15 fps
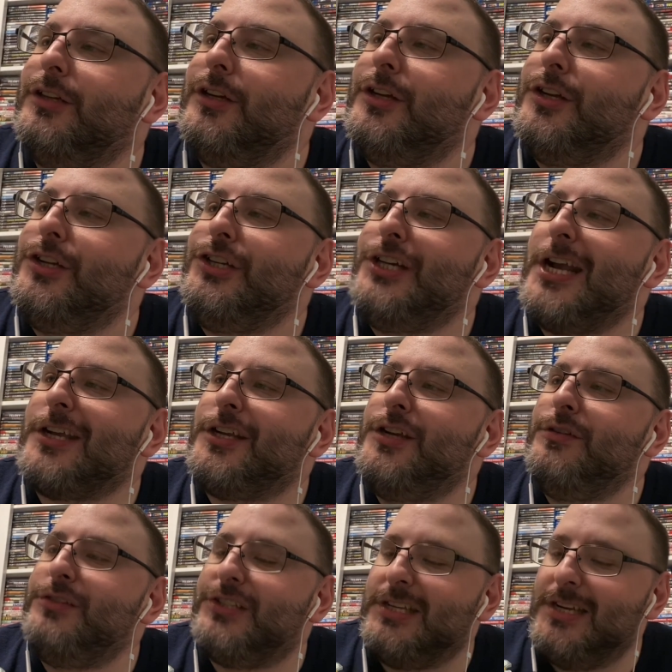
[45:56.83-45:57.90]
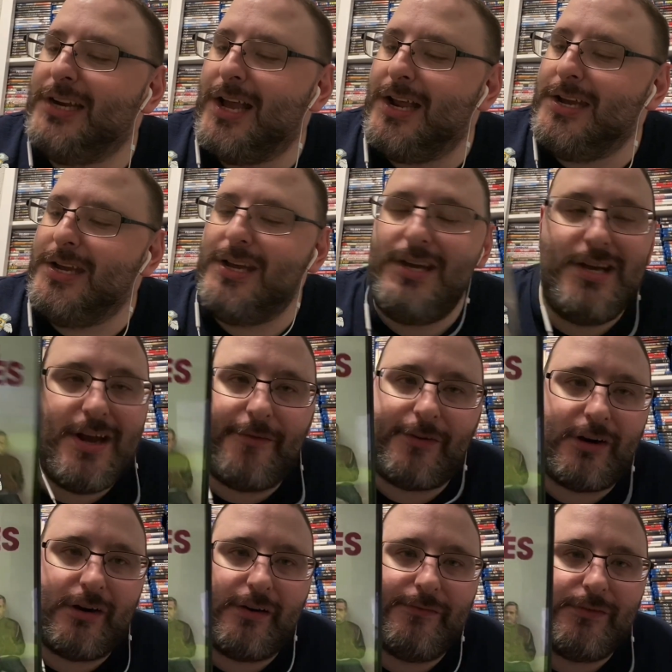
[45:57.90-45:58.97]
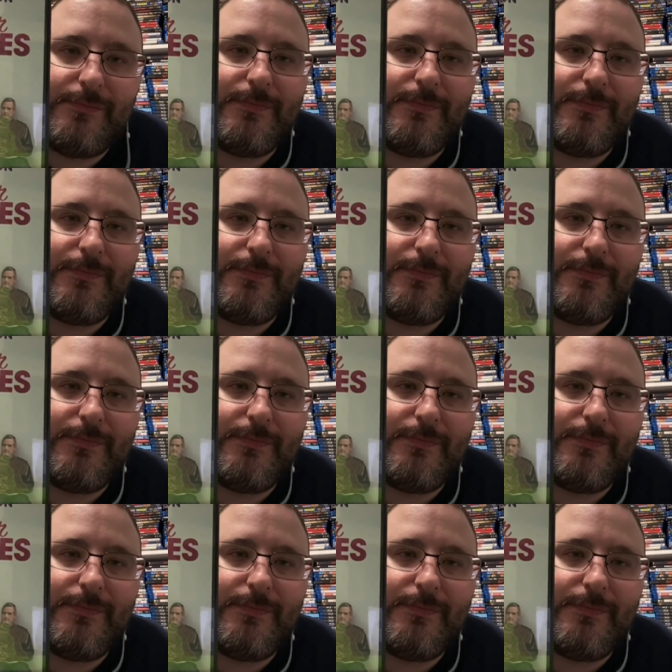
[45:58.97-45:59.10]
Jack Houston, never heard of him.